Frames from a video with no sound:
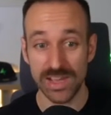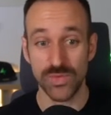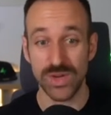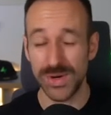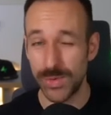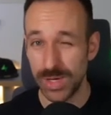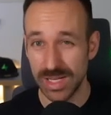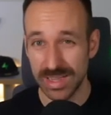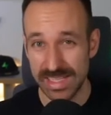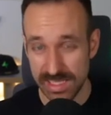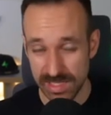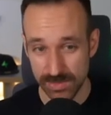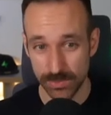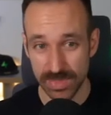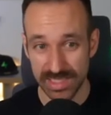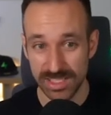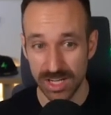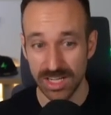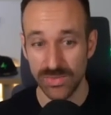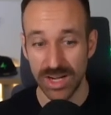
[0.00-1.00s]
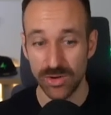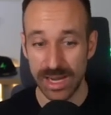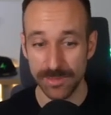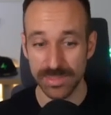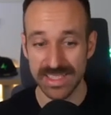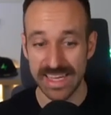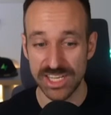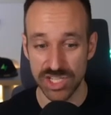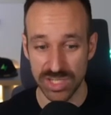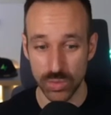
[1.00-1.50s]
have a release build of our
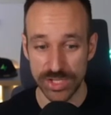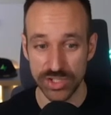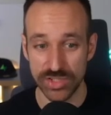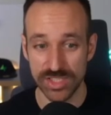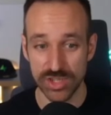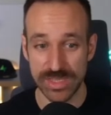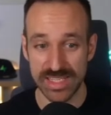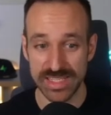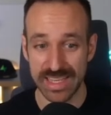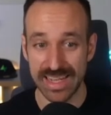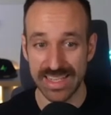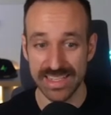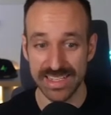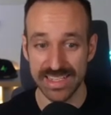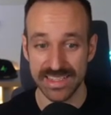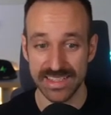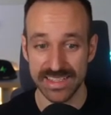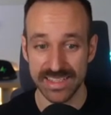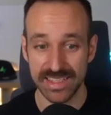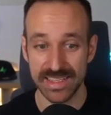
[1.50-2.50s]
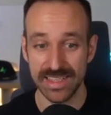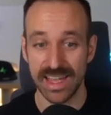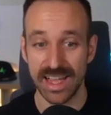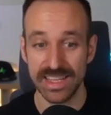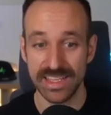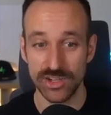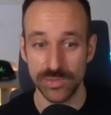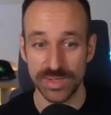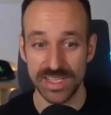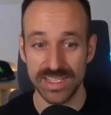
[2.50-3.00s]
application, which also means I can kill this, I
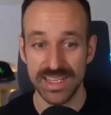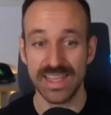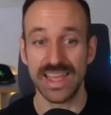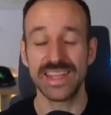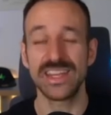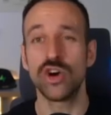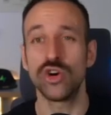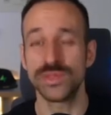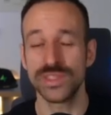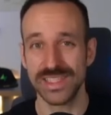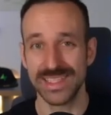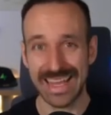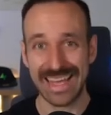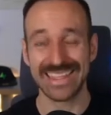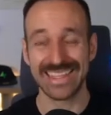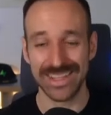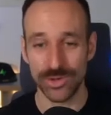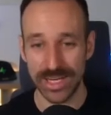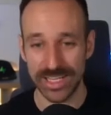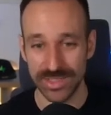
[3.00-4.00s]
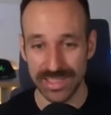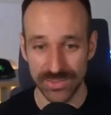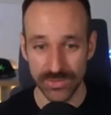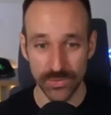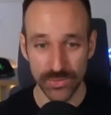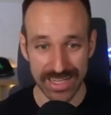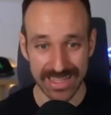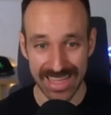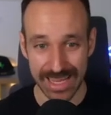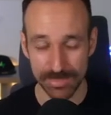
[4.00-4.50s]
can open it, and it opens like the regular
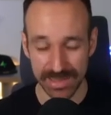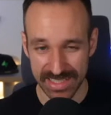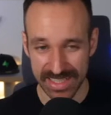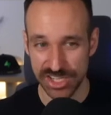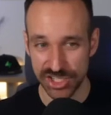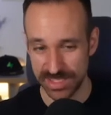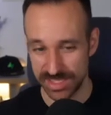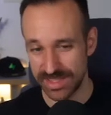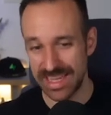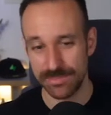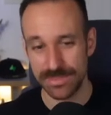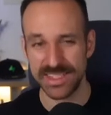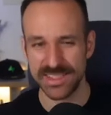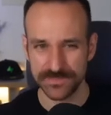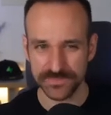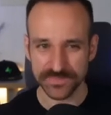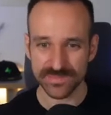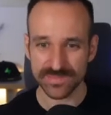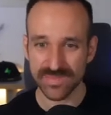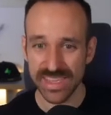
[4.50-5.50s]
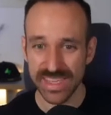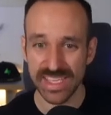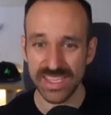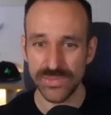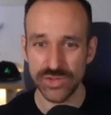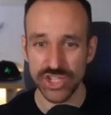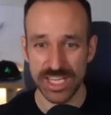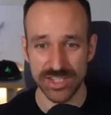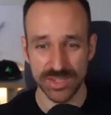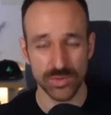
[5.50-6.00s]
final application. So that means if
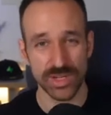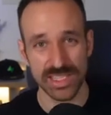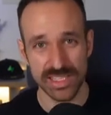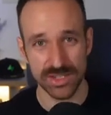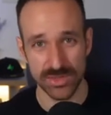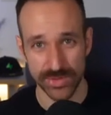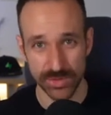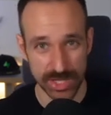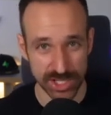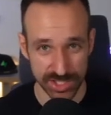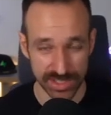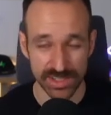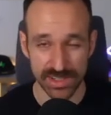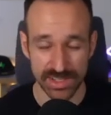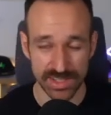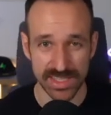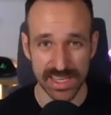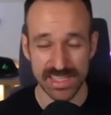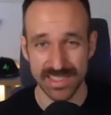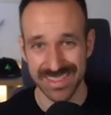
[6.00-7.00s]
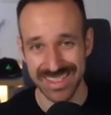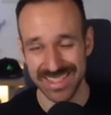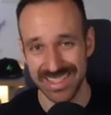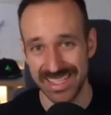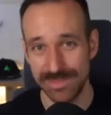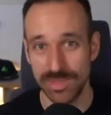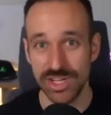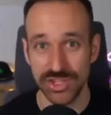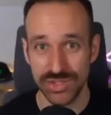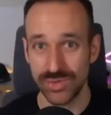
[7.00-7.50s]
you change the release configuration here, in this case, the
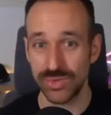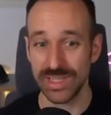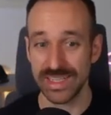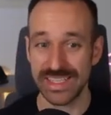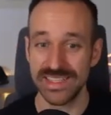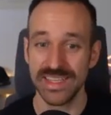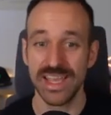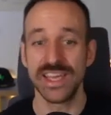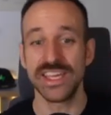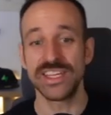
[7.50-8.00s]
scheme to release,